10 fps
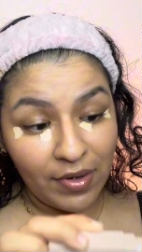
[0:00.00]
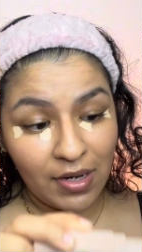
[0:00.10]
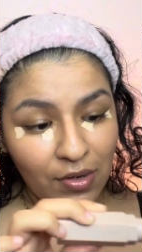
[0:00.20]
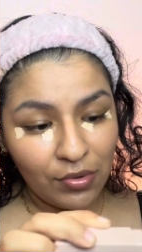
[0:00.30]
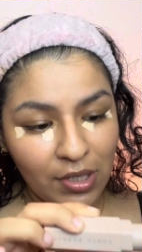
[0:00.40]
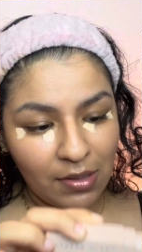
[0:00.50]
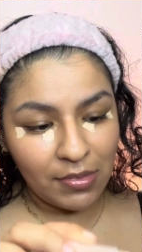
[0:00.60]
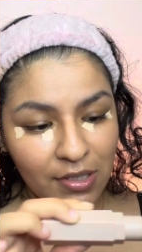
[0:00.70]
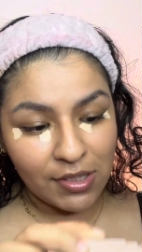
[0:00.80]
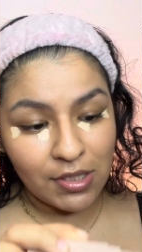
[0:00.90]
I don't think I'm
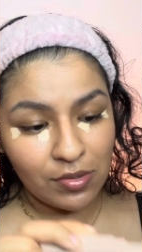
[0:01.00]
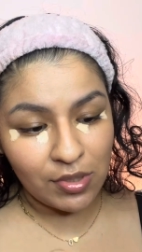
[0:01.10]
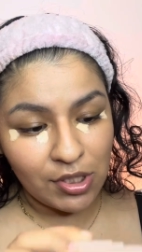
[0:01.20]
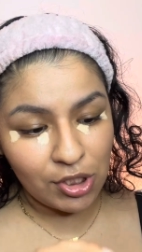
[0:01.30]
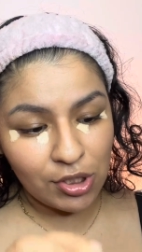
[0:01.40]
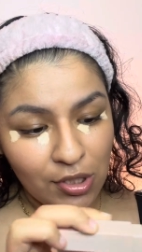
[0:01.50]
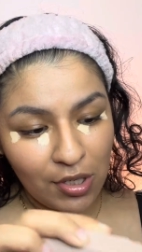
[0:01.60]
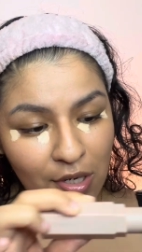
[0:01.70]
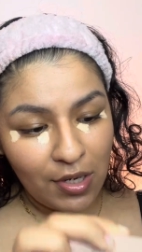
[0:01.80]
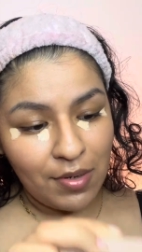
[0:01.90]
gonna switch
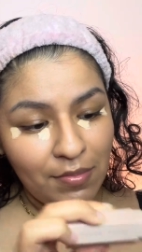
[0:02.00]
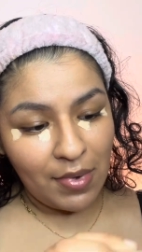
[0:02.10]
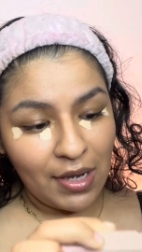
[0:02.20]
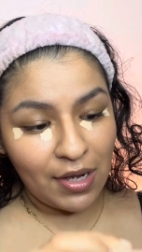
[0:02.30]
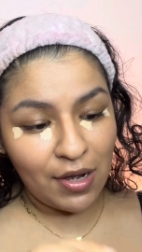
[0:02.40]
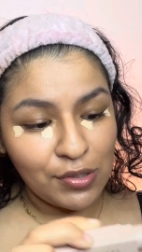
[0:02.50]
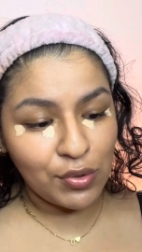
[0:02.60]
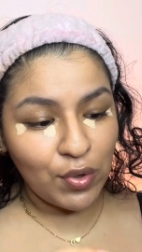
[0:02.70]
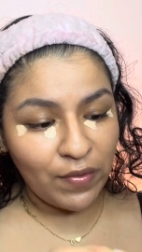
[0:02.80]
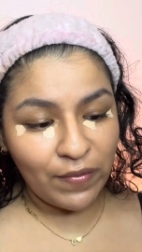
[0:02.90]
my
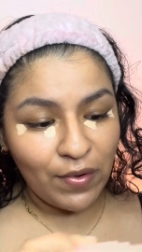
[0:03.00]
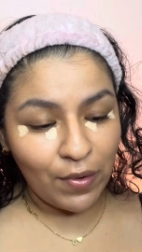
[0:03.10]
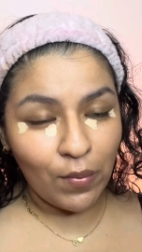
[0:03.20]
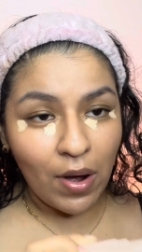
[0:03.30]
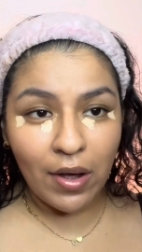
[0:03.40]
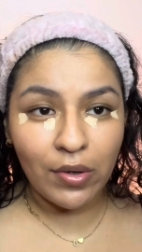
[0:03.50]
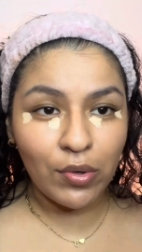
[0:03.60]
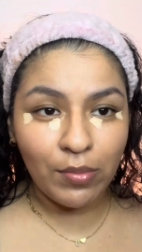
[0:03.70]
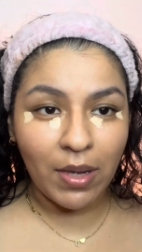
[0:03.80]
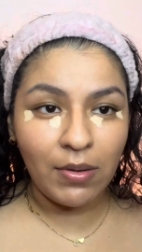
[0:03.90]
contour for a while.
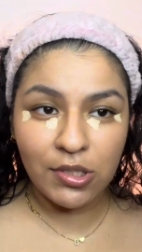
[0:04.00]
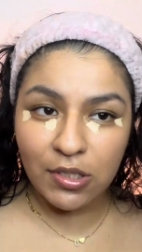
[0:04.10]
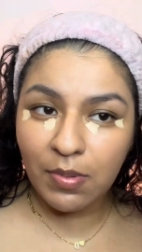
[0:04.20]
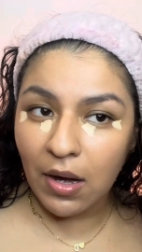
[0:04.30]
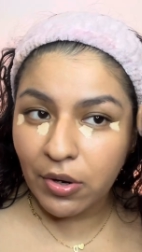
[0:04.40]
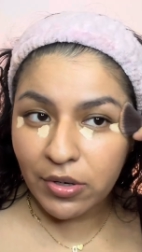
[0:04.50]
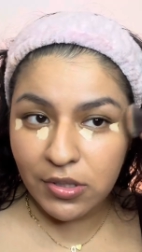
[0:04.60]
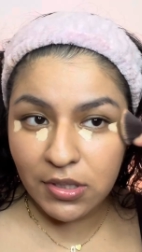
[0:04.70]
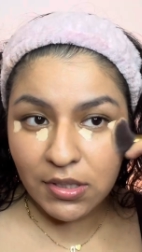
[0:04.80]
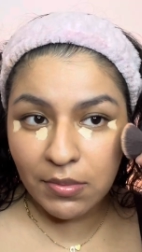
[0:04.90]
Maybe just
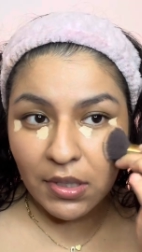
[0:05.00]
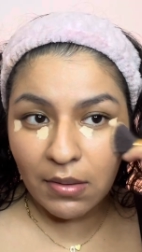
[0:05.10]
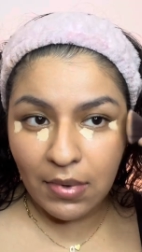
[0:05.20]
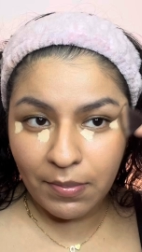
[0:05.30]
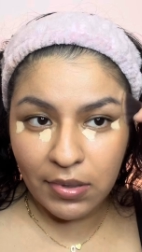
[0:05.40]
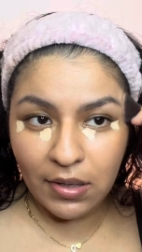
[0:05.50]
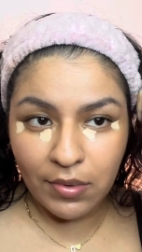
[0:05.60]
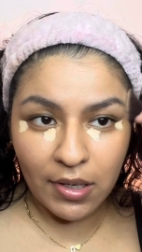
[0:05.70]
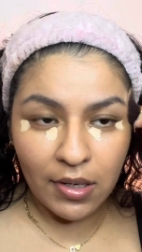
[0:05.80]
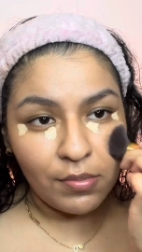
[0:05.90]
powders or something I might play
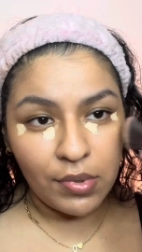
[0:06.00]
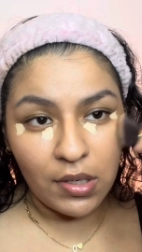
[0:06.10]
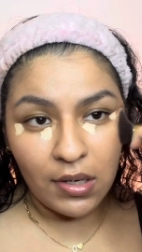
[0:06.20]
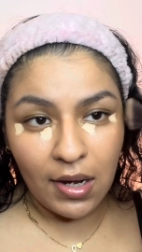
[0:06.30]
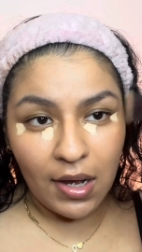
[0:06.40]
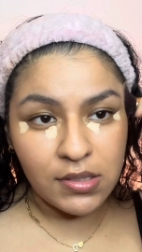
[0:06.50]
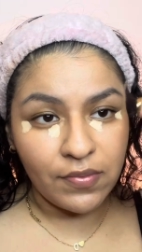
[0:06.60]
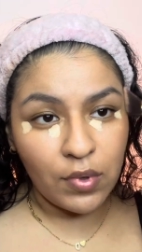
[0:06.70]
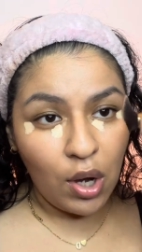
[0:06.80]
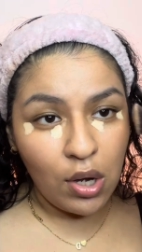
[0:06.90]
with, but as
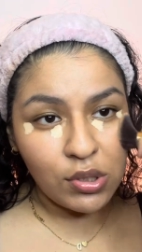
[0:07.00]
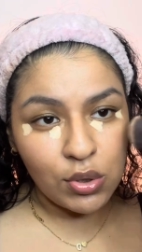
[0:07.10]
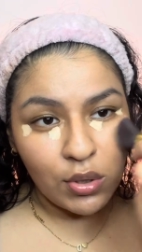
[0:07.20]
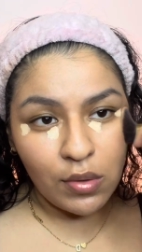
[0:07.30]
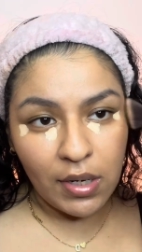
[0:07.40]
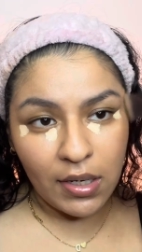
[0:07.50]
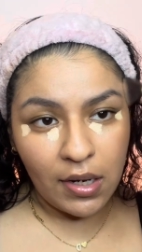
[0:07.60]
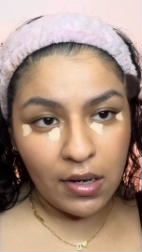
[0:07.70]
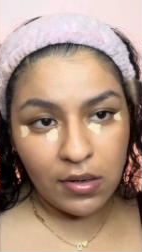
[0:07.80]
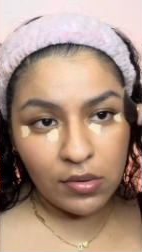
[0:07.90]
of contour right
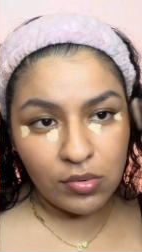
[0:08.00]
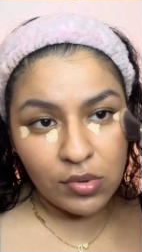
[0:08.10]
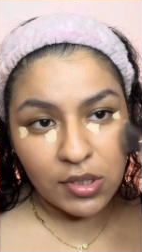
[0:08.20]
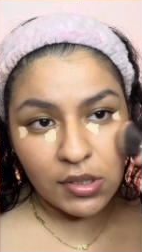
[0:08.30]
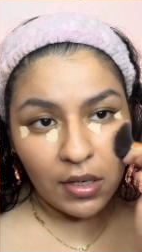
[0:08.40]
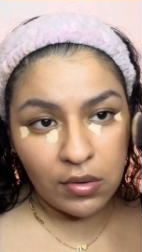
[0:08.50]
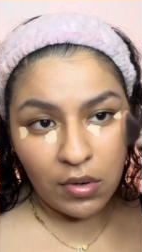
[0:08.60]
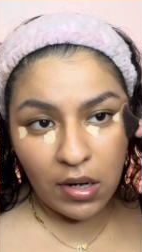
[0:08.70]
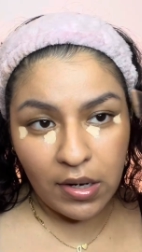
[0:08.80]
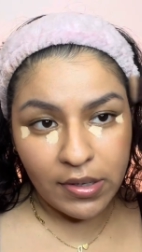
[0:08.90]
now, stick
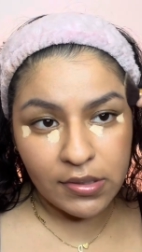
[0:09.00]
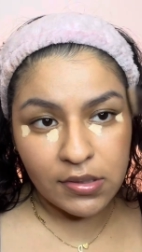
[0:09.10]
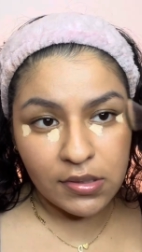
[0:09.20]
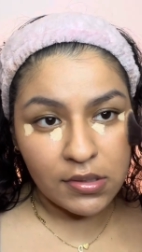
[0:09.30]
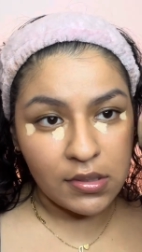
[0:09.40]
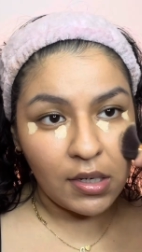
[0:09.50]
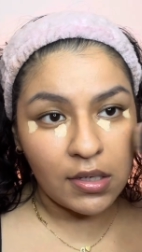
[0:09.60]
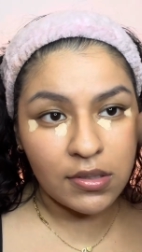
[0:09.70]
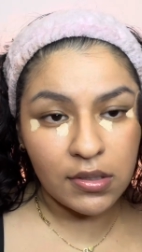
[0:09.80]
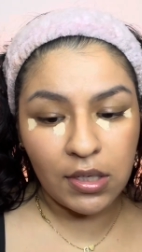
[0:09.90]
wise, like
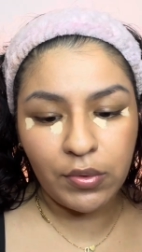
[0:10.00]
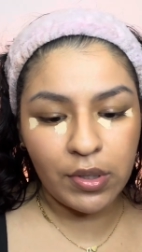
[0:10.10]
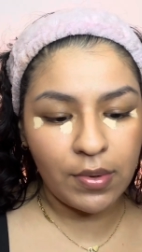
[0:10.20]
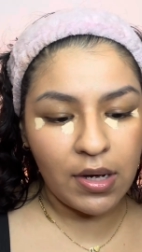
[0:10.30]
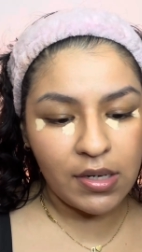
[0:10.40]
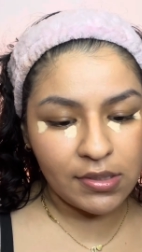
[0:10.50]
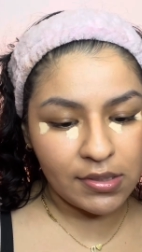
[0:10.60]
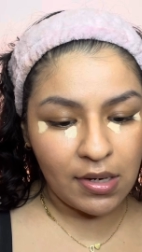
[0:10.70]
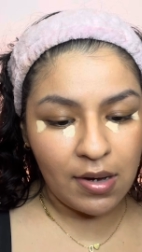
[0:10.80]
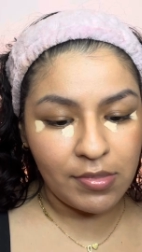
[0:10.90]
liquid wise,
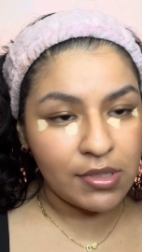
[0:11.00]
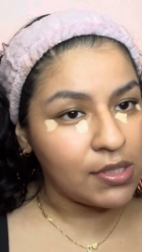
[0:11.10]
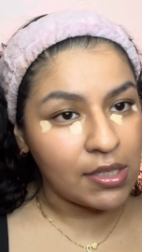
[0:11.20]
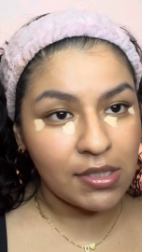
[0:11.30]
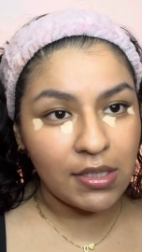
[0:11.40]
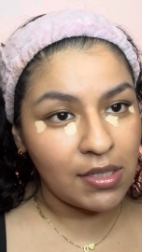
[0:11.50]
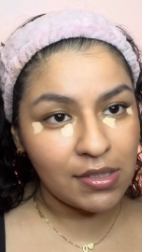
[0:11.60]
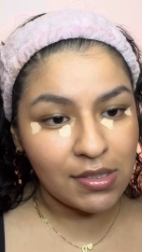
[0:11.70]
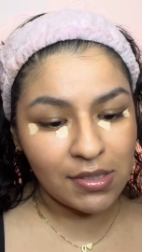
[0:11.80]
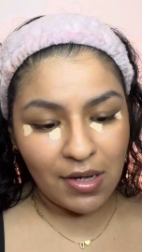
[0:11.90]
I'm gonna stick to
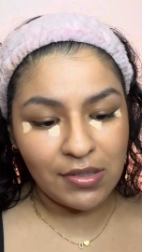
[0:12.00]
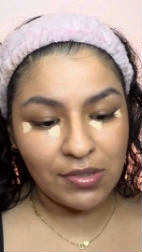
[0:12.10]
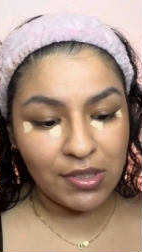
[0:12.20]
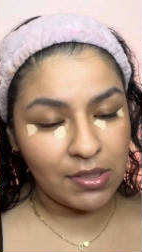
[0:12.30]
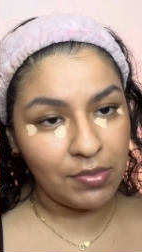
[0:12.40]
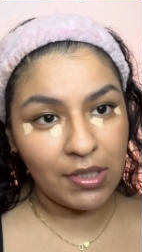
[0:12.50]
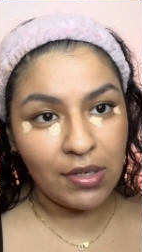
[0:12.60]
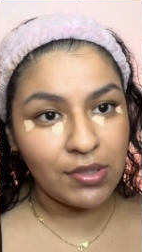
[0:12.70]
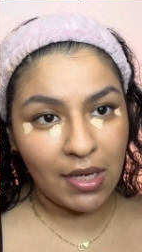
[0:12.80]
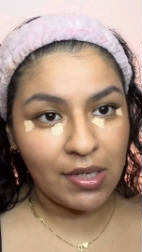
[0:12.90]
this until something
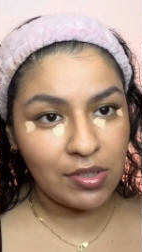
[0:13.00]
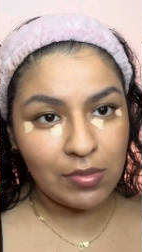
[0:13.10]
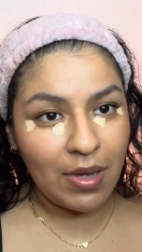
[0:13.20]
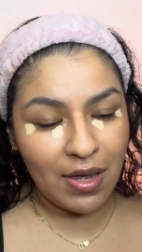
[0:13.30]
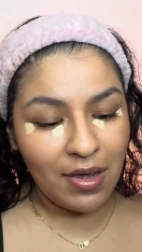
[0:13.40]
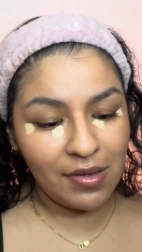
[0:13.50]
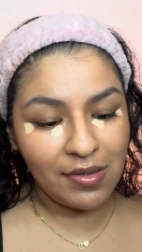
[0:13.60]
else catches my eye.